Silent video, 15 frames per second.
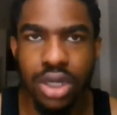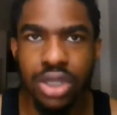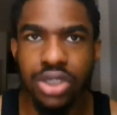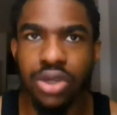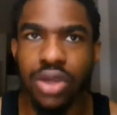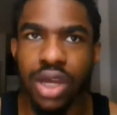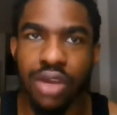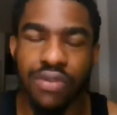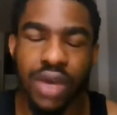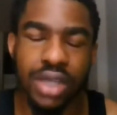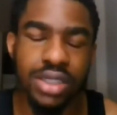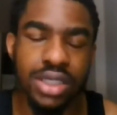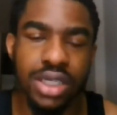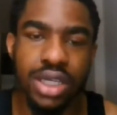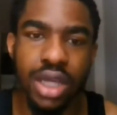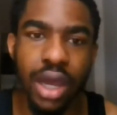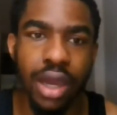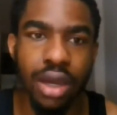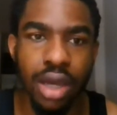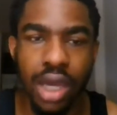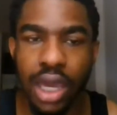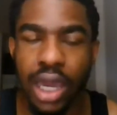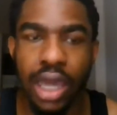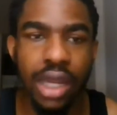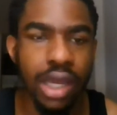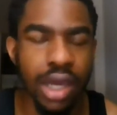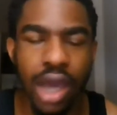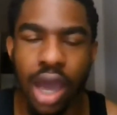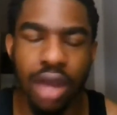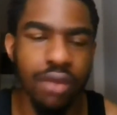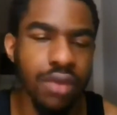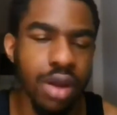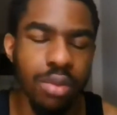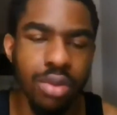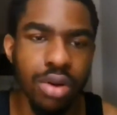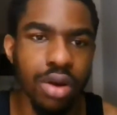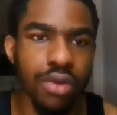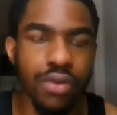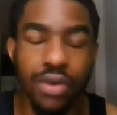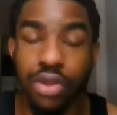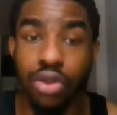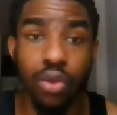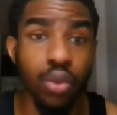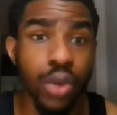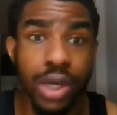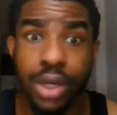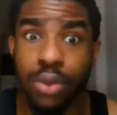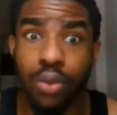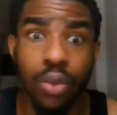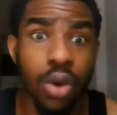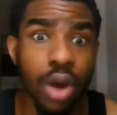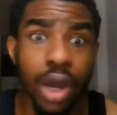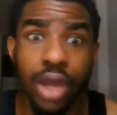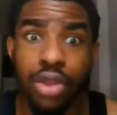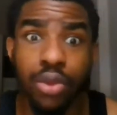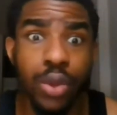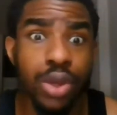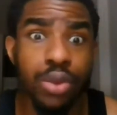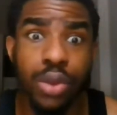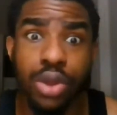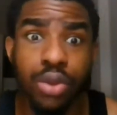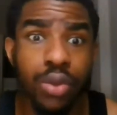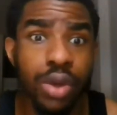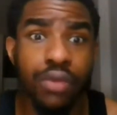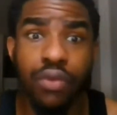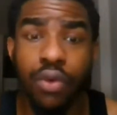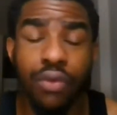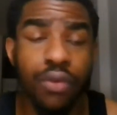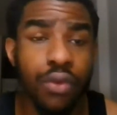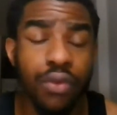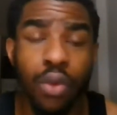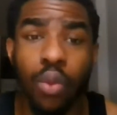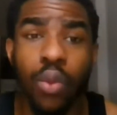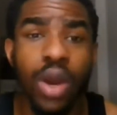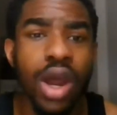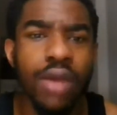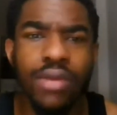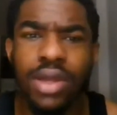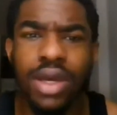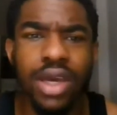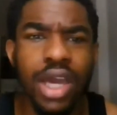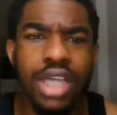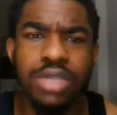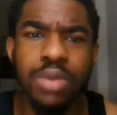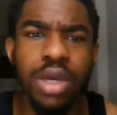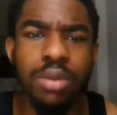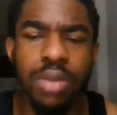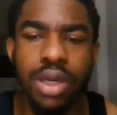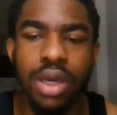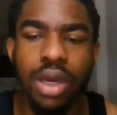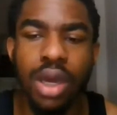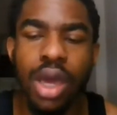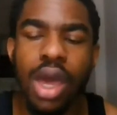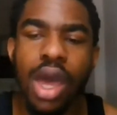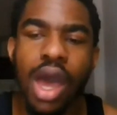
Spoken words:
So that if I see like any kind of number of a 3133344, whatever the case may be,